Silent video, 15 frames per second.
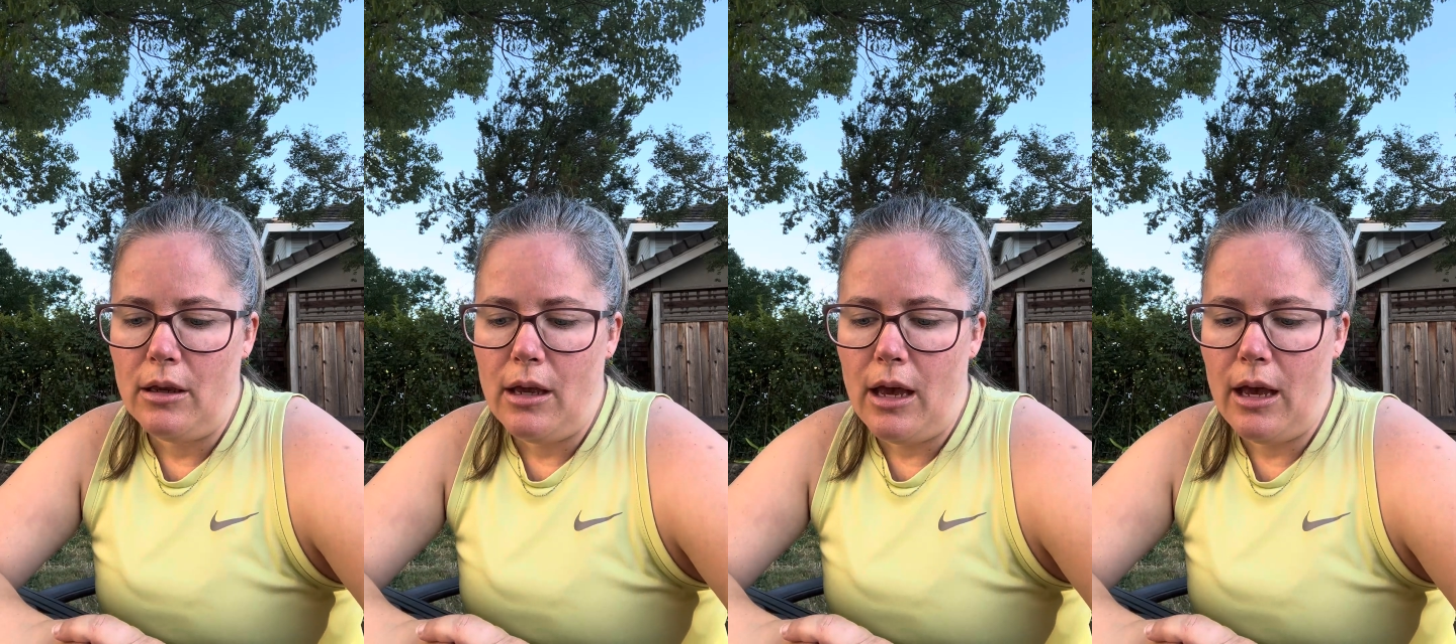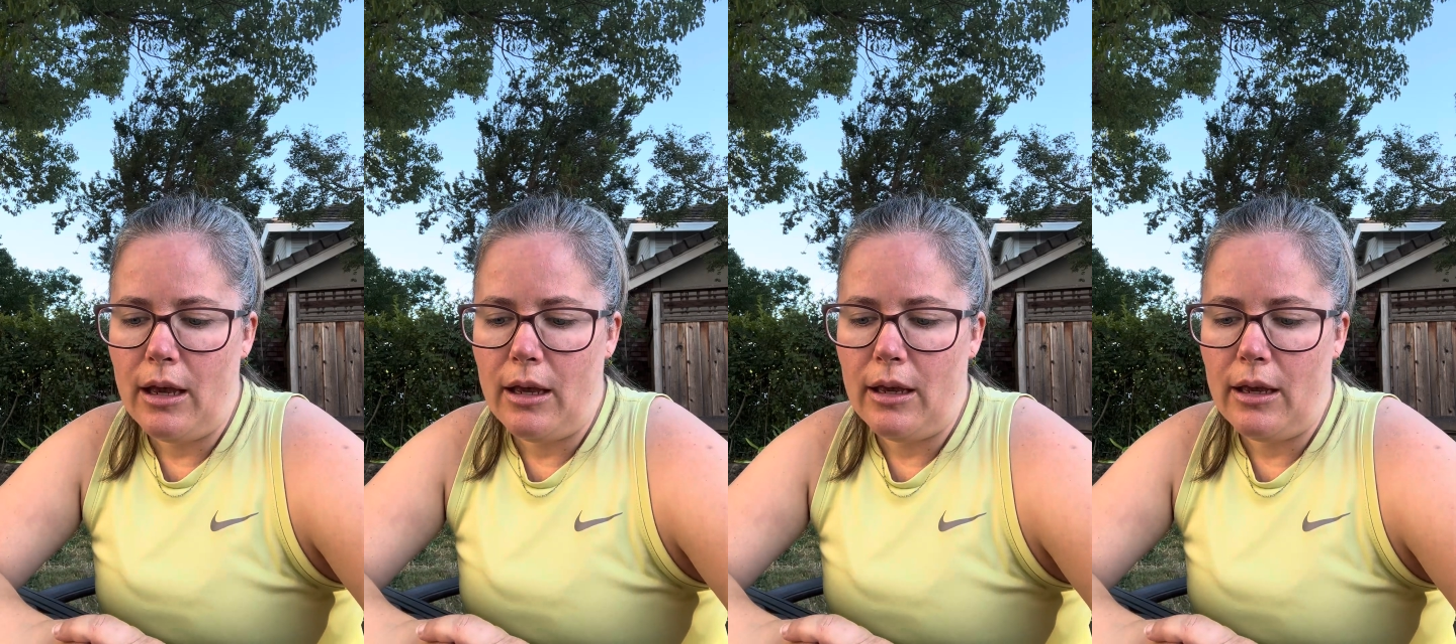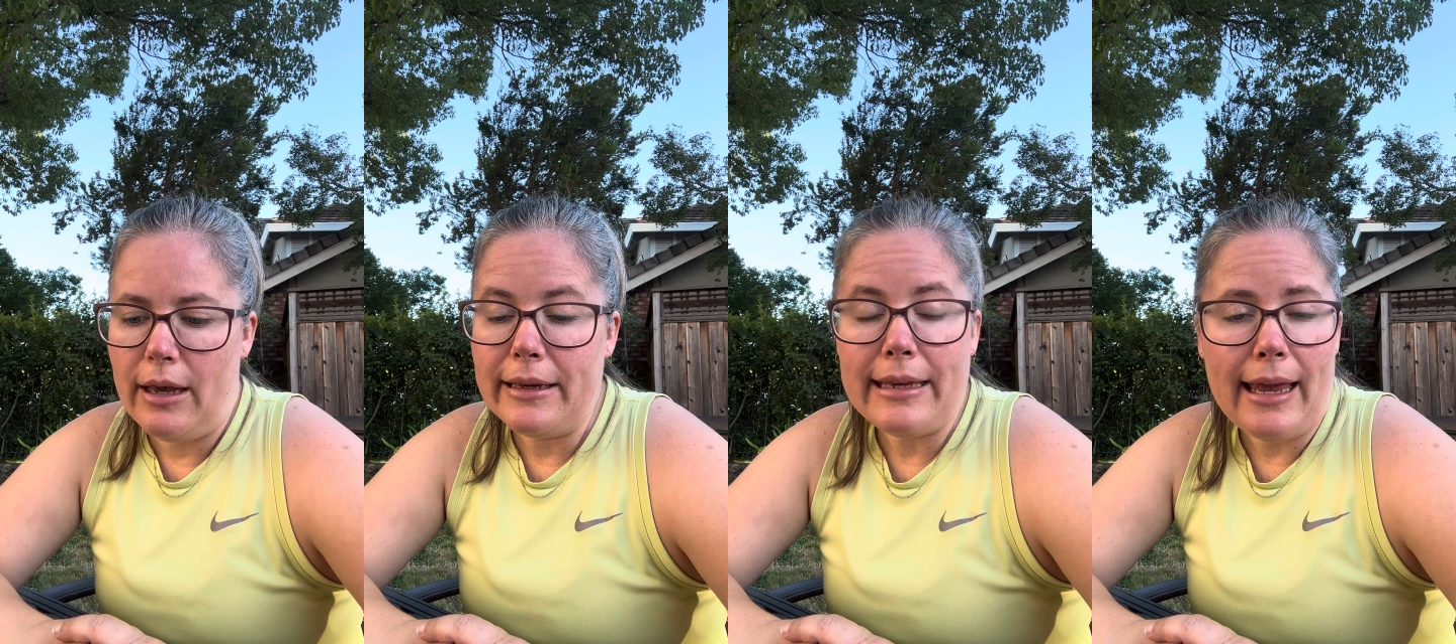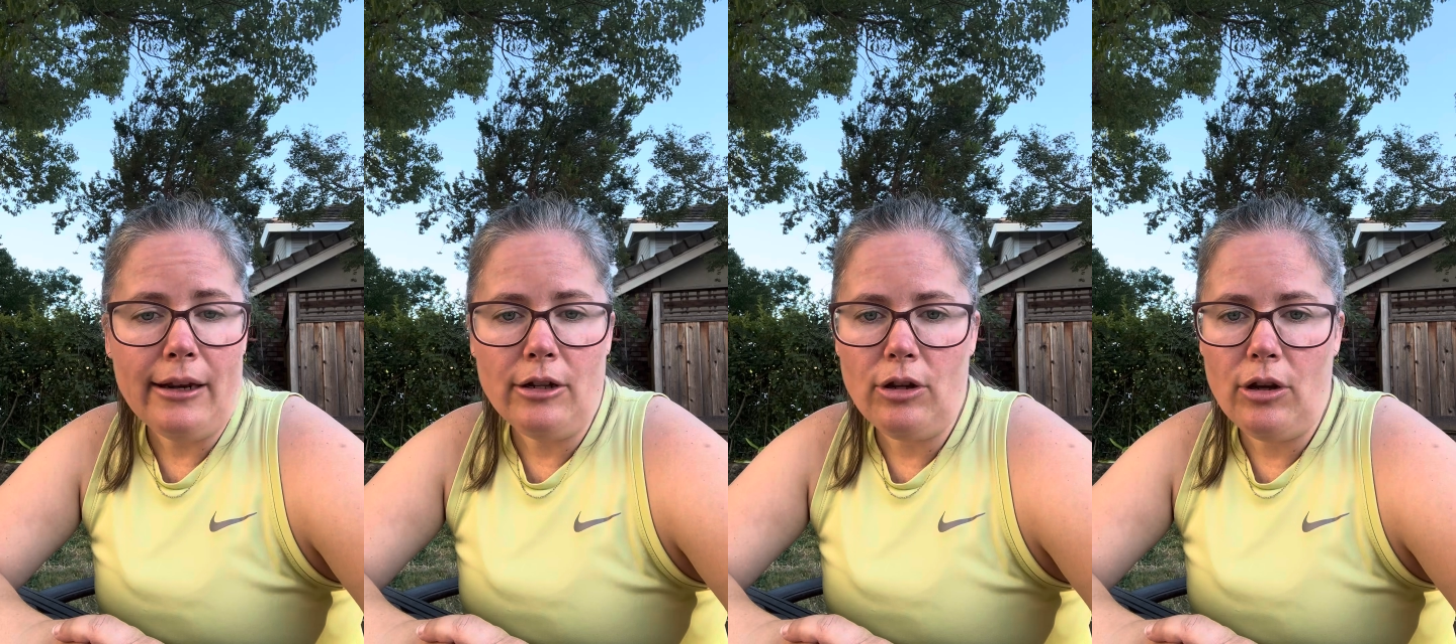
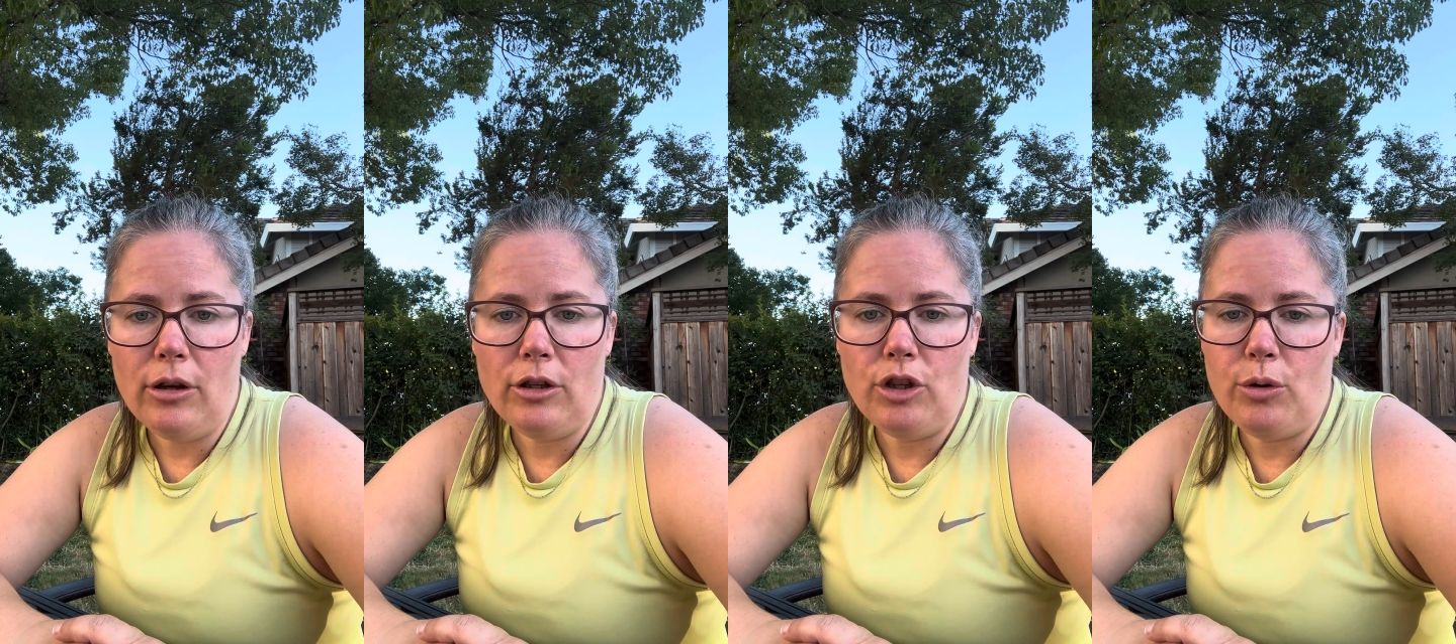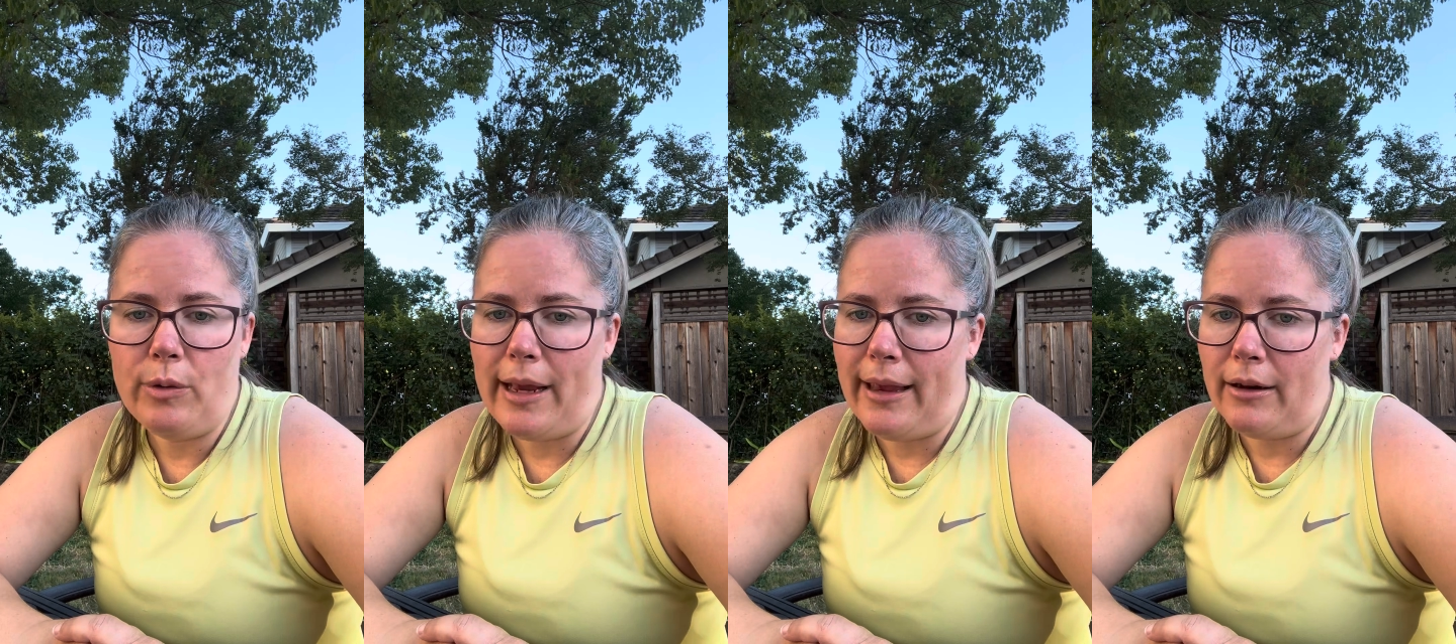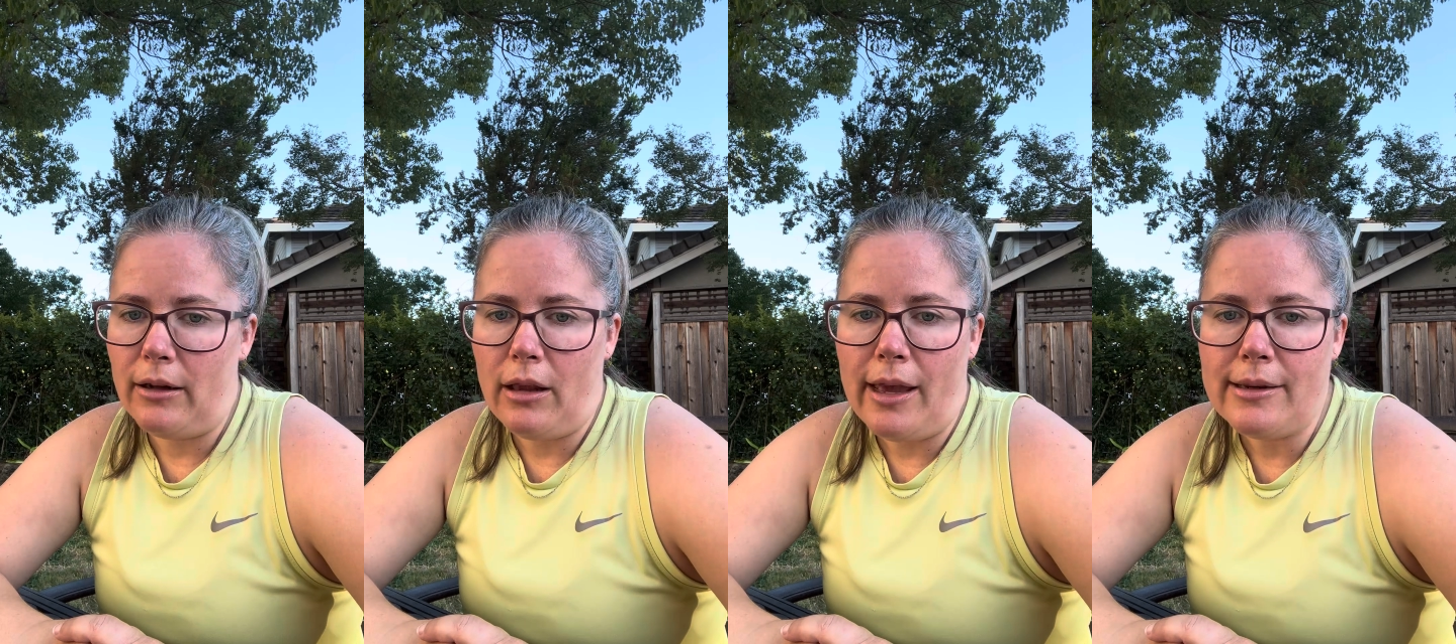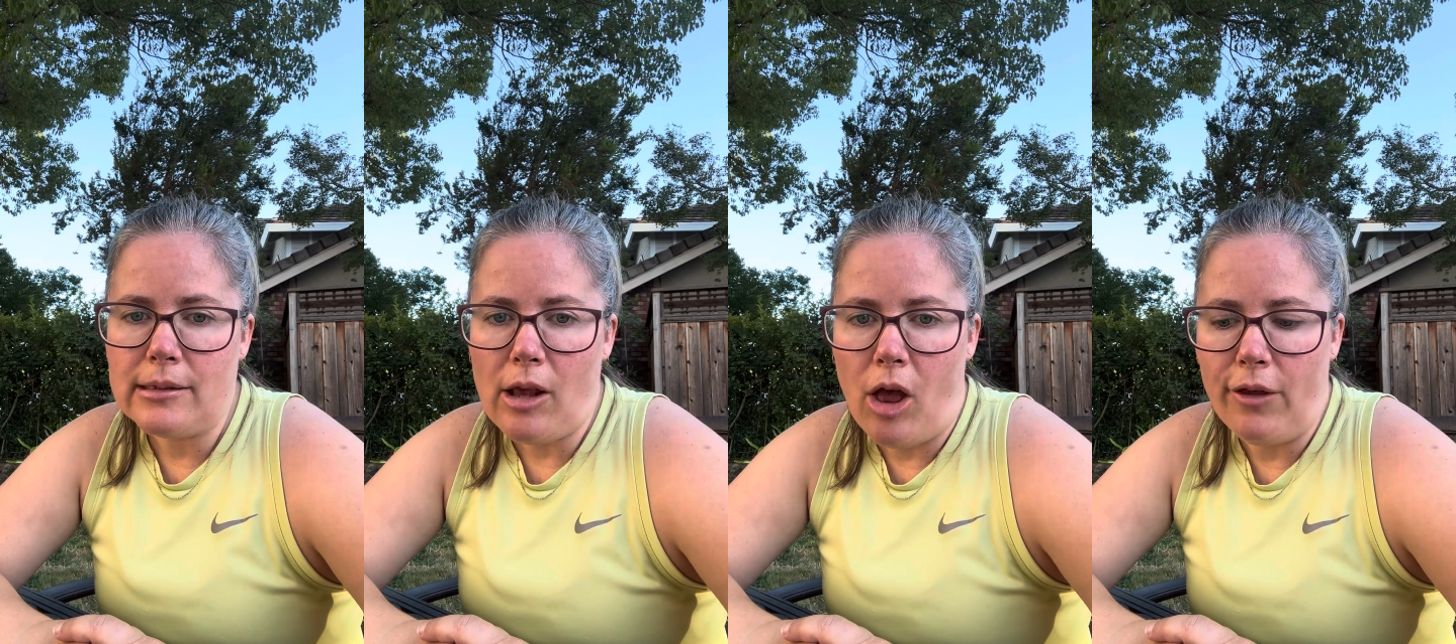Again, you would
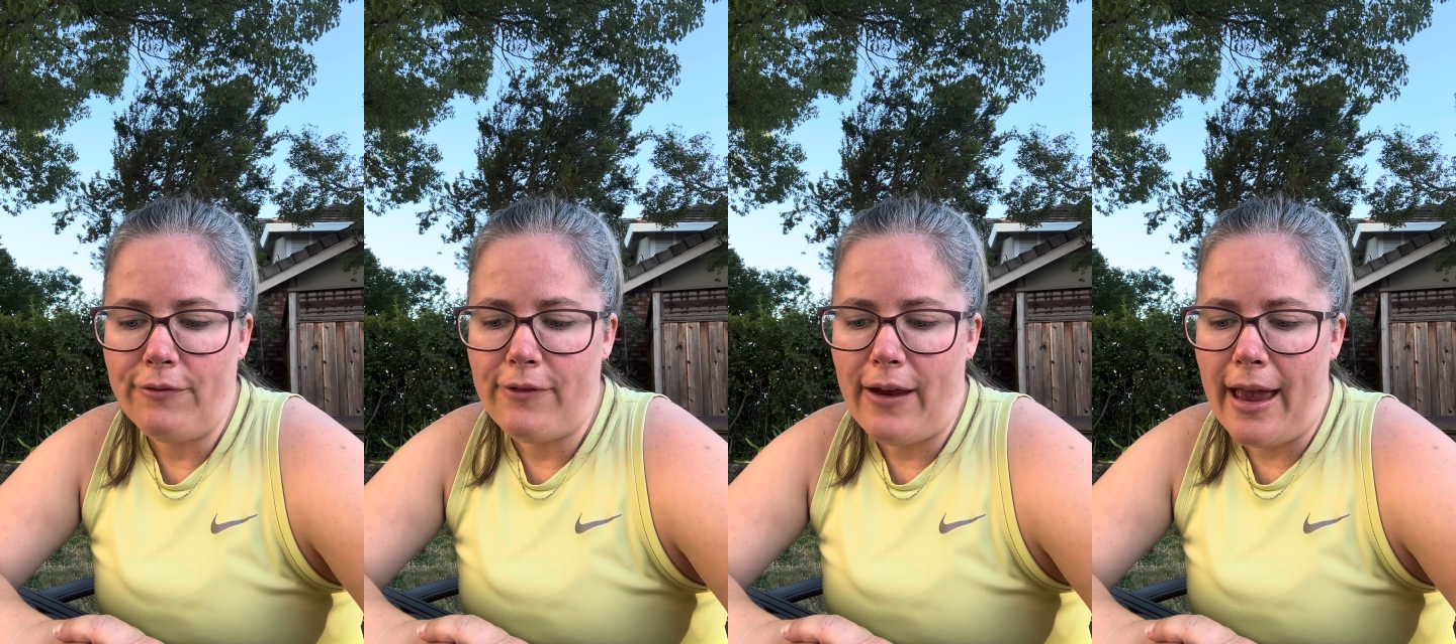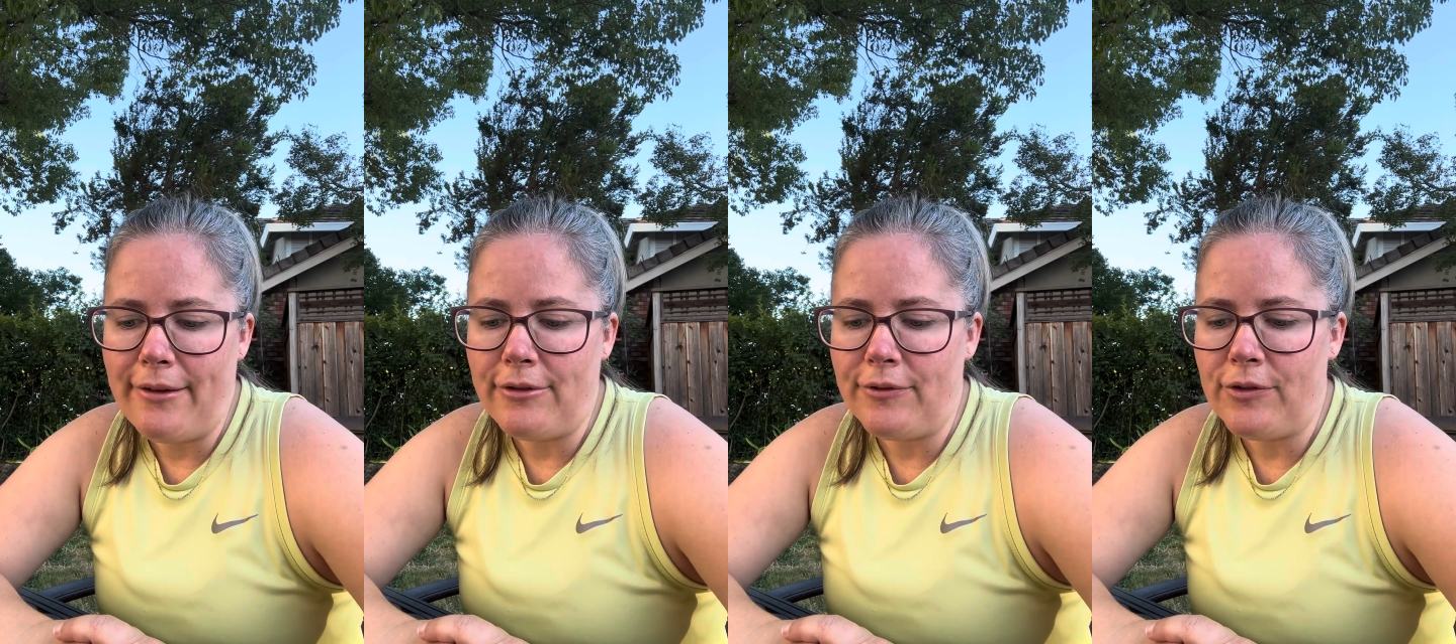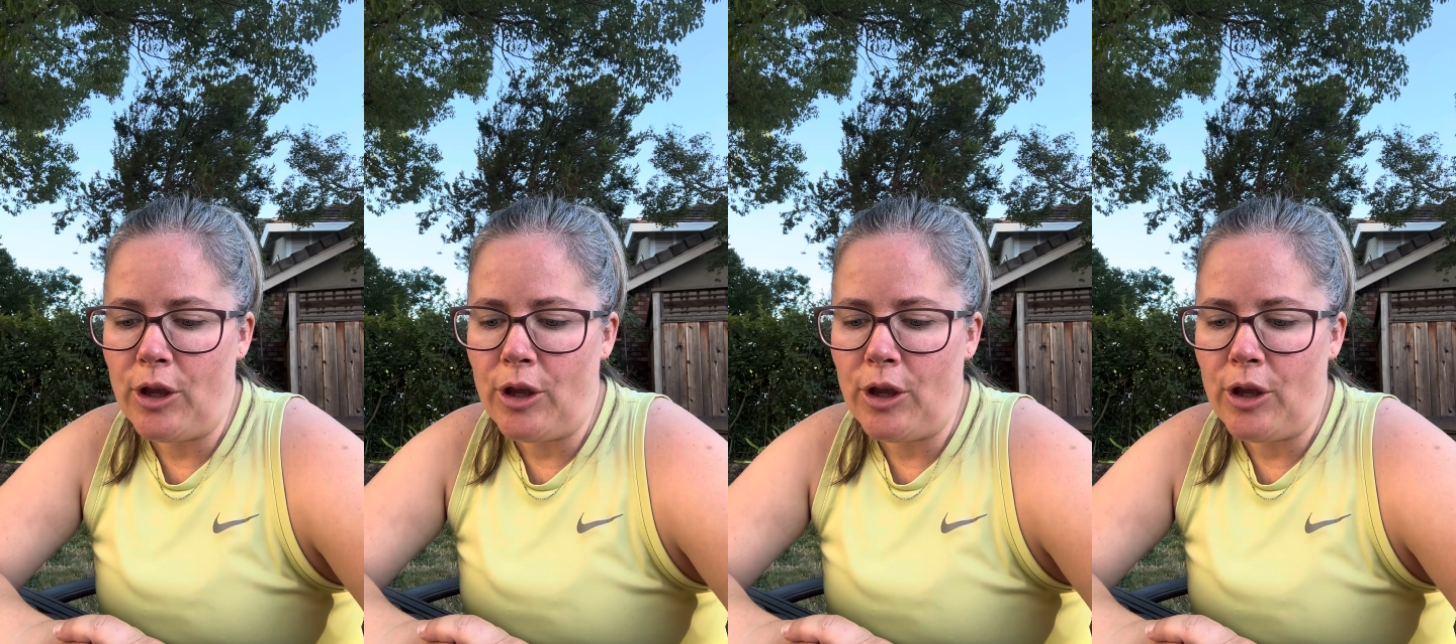analyze all 5 of